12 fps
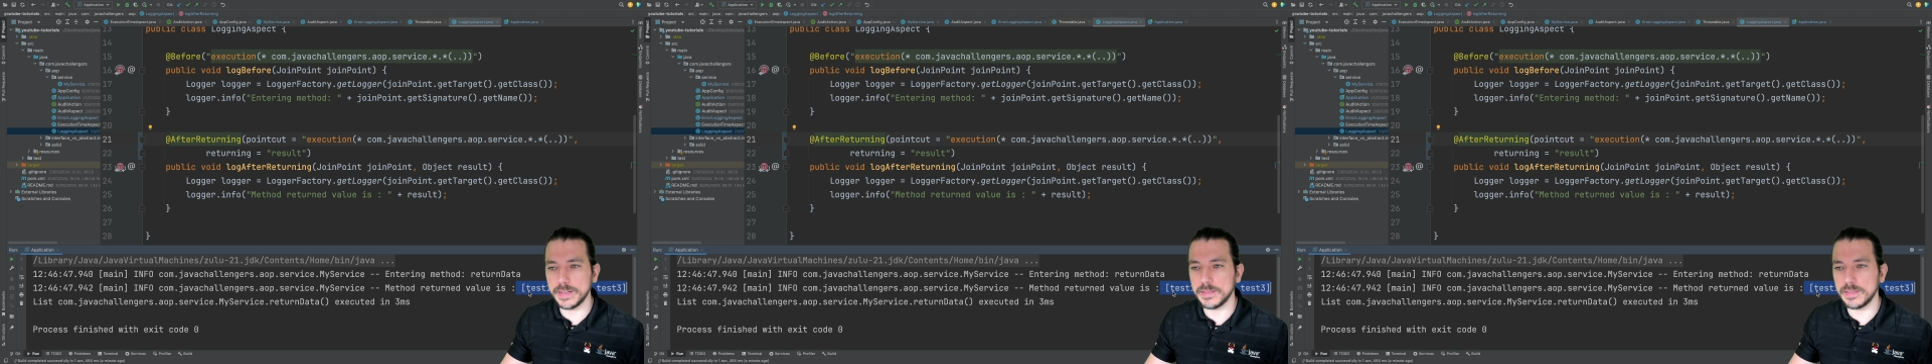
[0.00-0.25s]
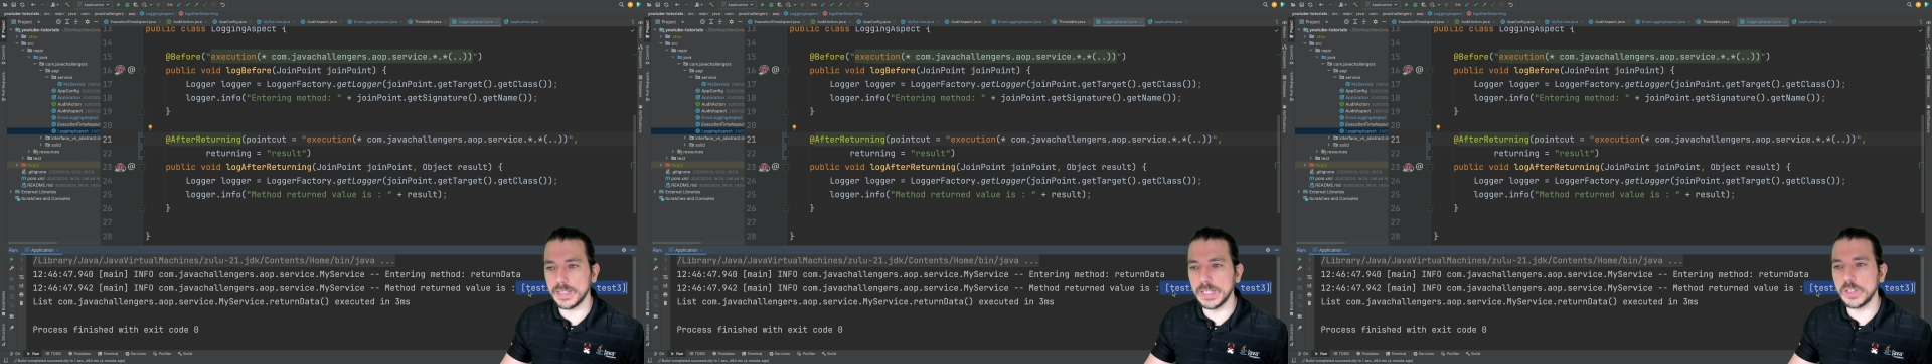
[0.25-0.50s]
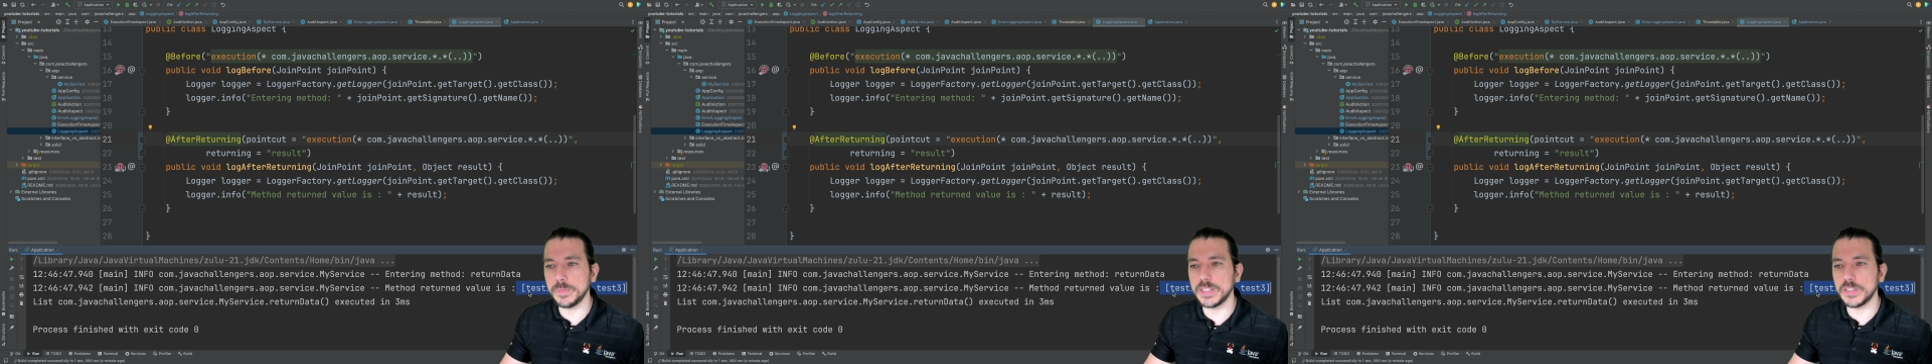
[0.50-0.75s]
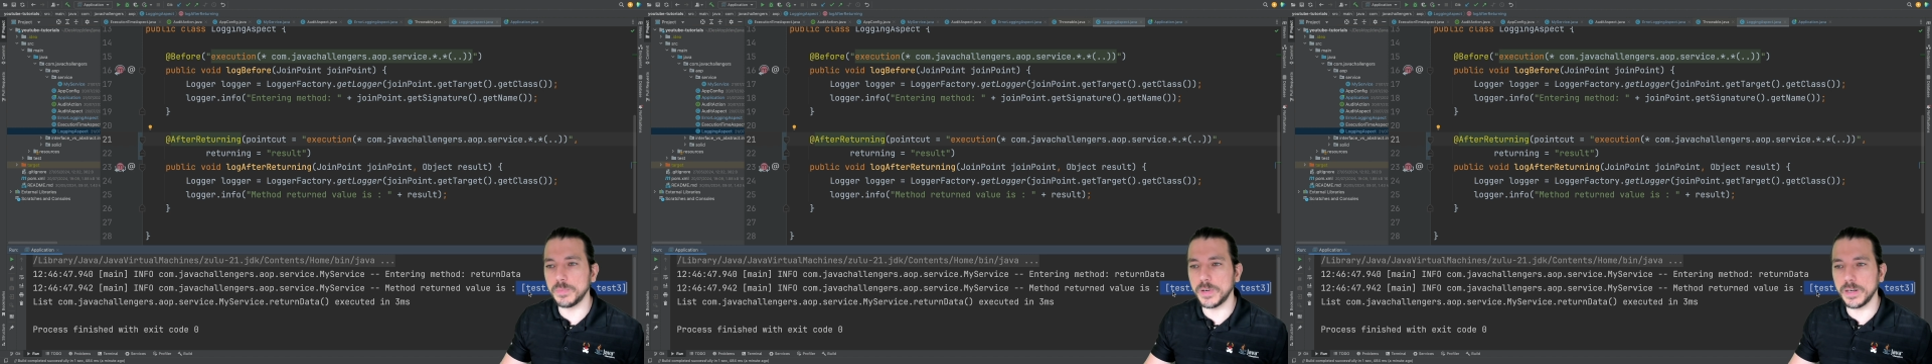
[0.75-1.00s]
see a little
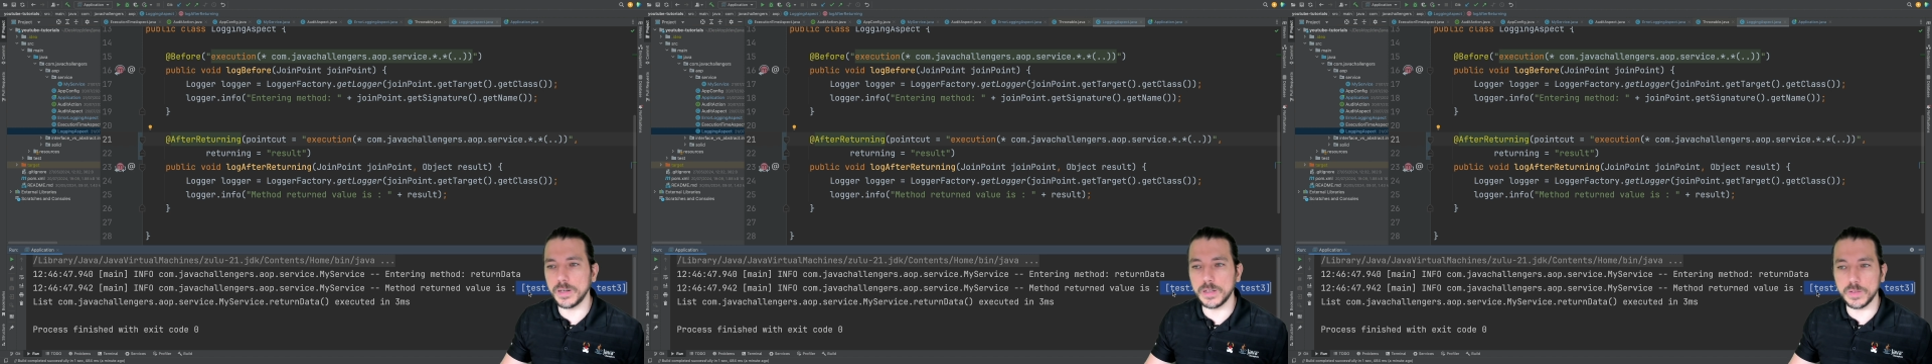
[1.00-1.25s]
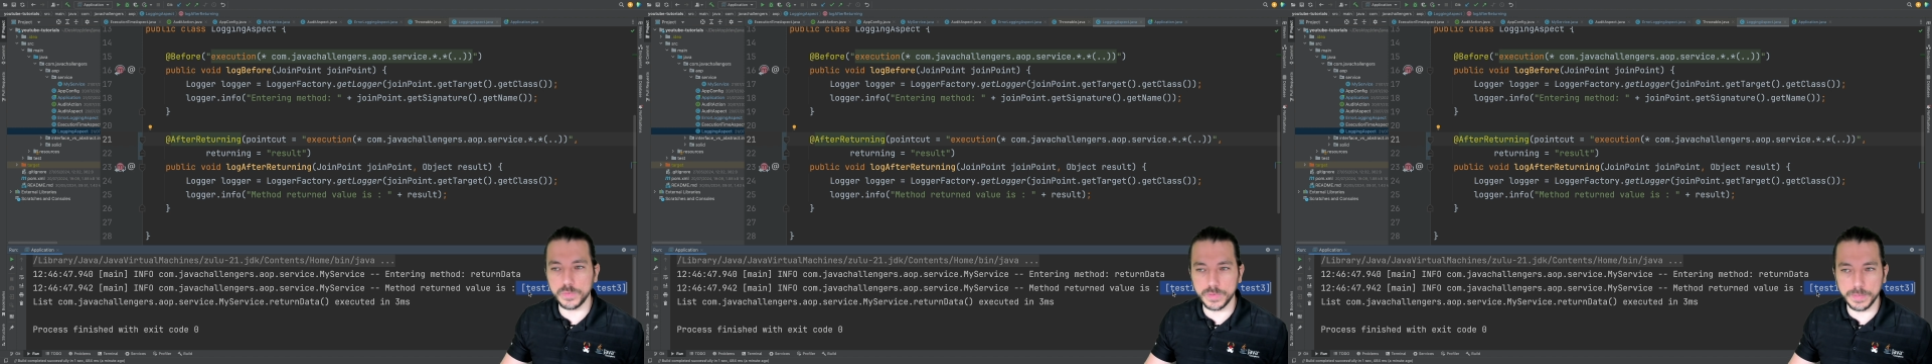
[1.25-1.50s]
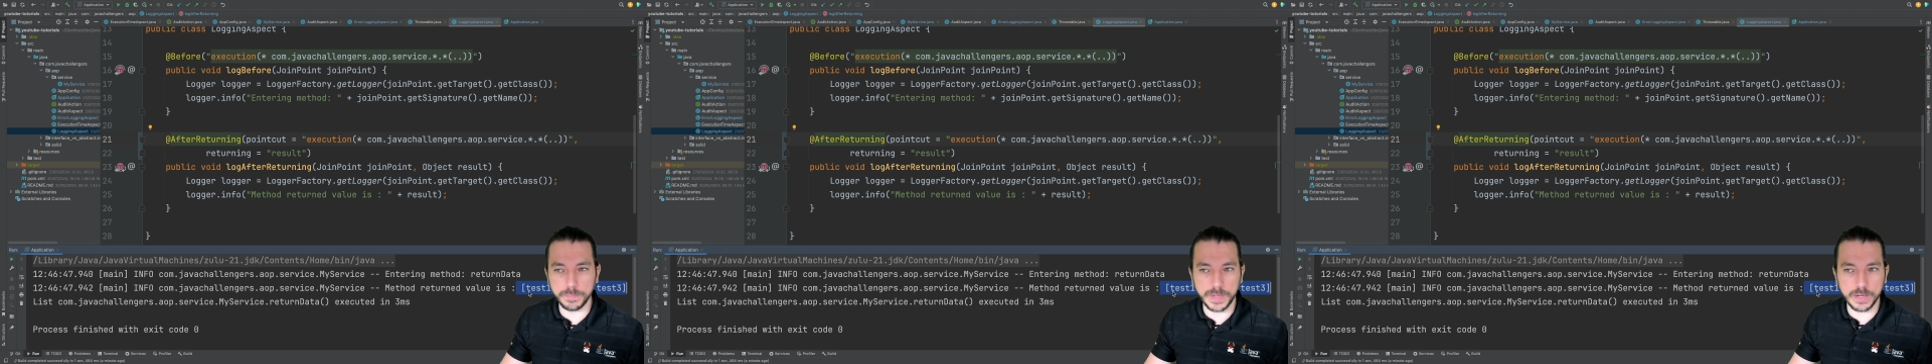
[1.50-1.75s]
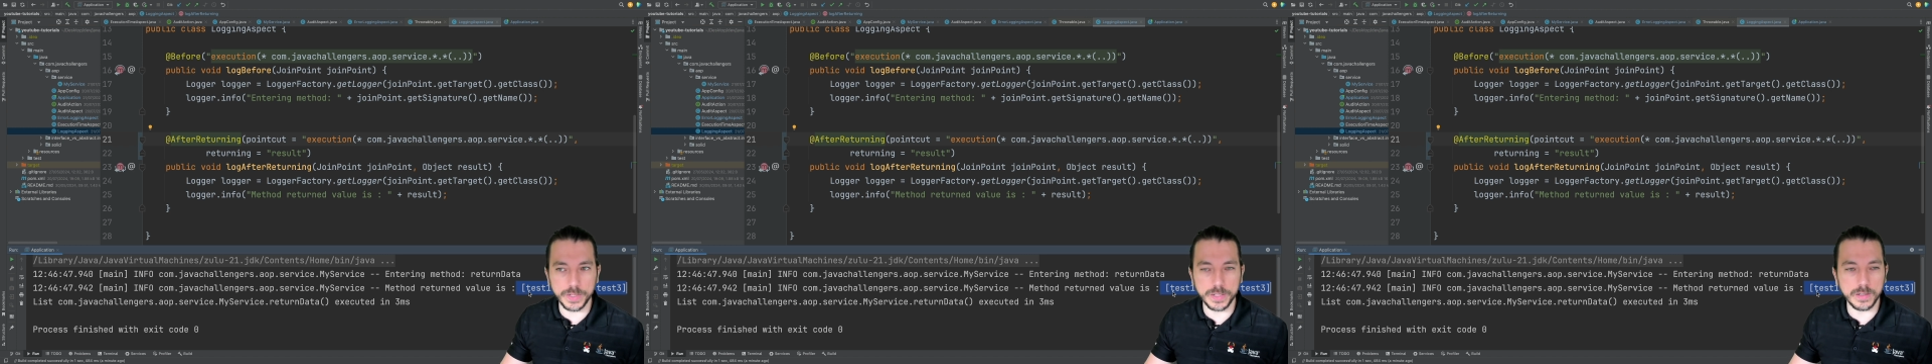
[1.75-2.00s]
bit more of the
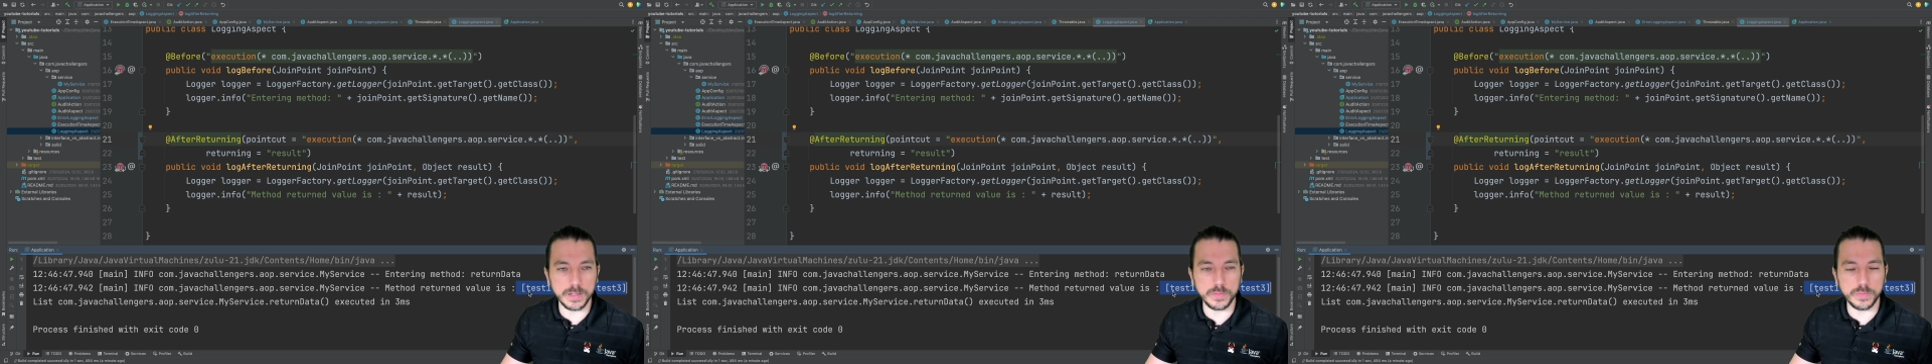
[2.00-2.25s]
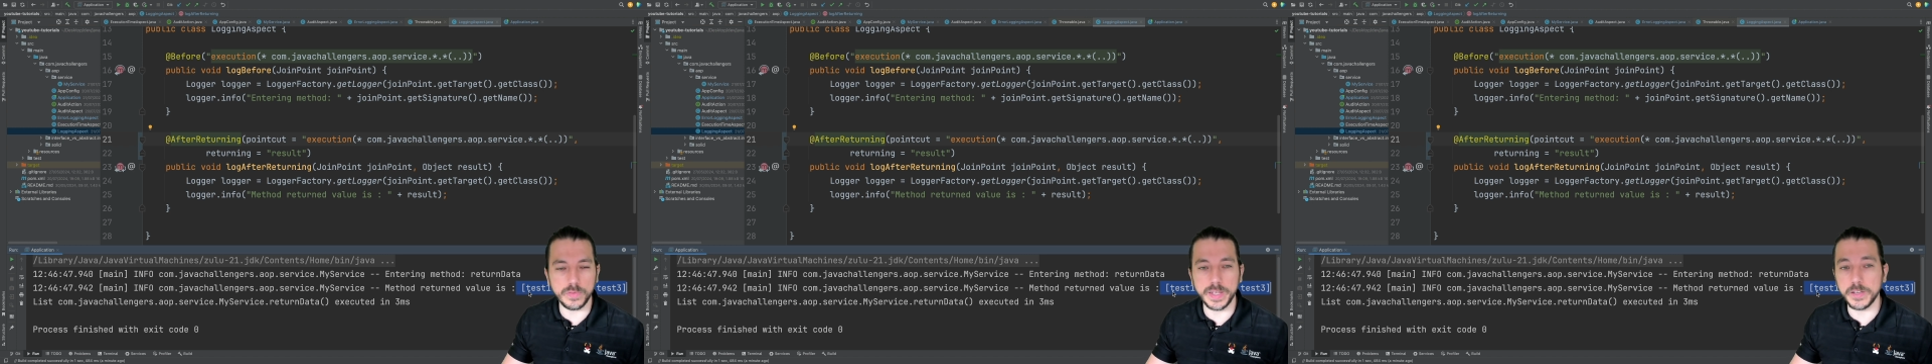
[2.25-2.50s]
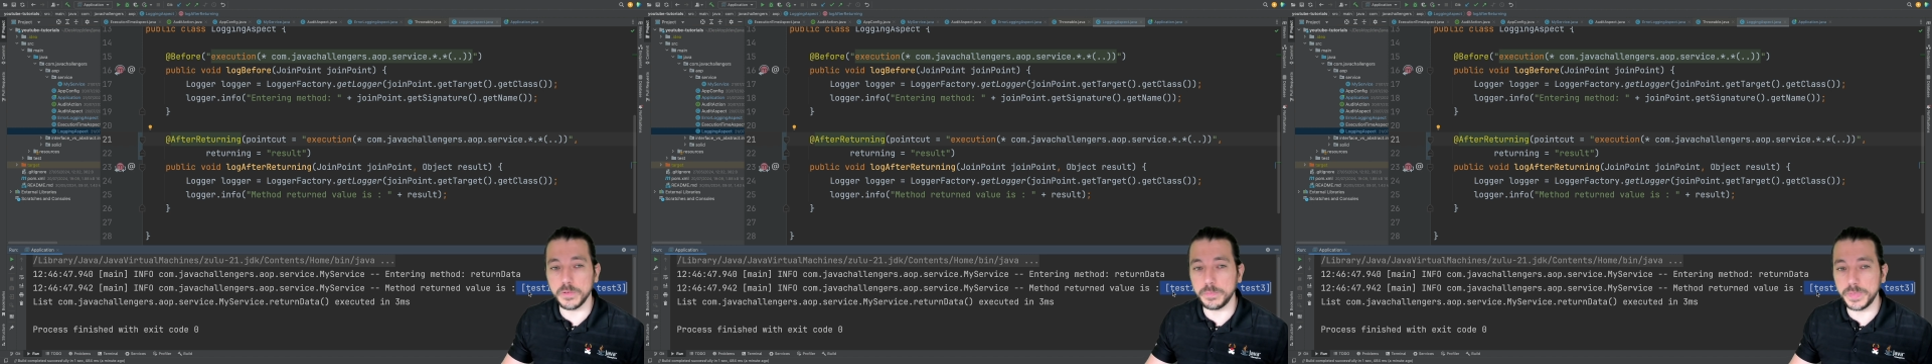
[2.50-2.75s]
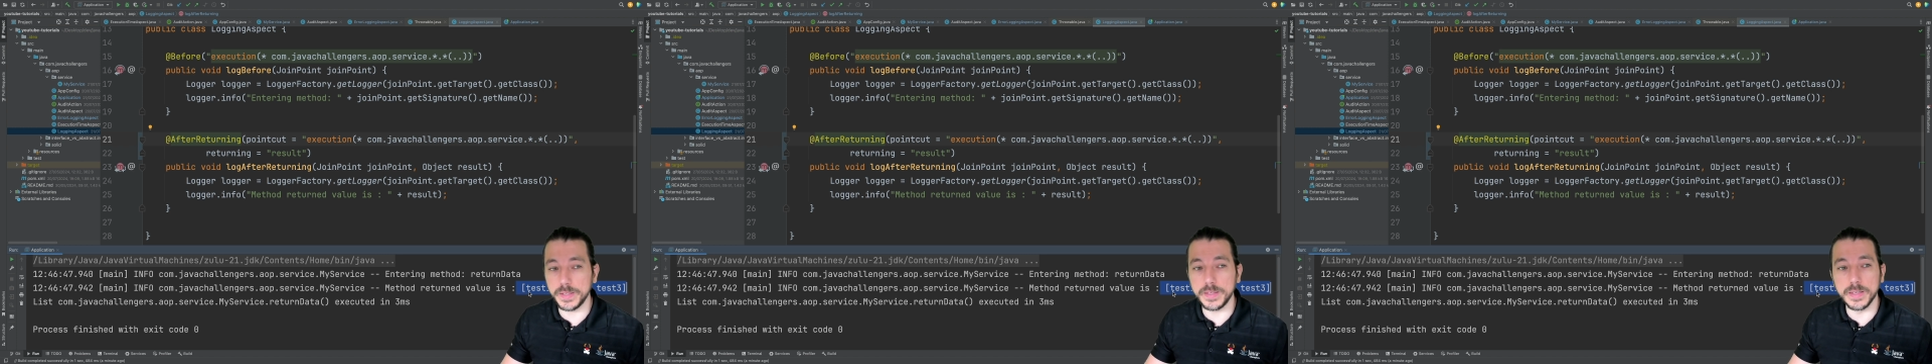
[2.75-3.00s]
power of
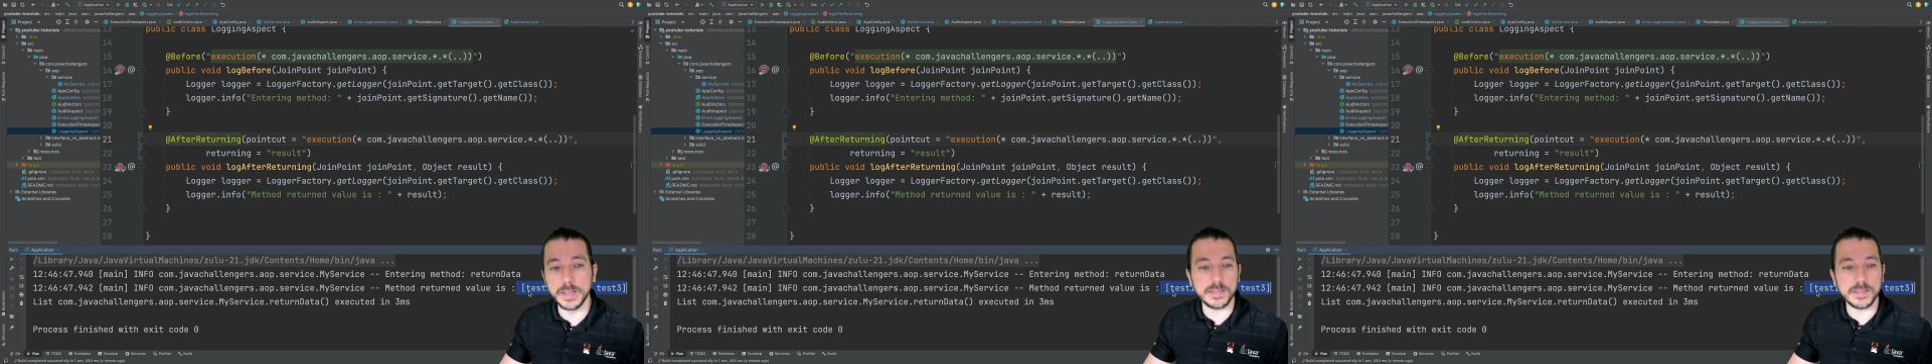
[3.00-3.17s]
AOP.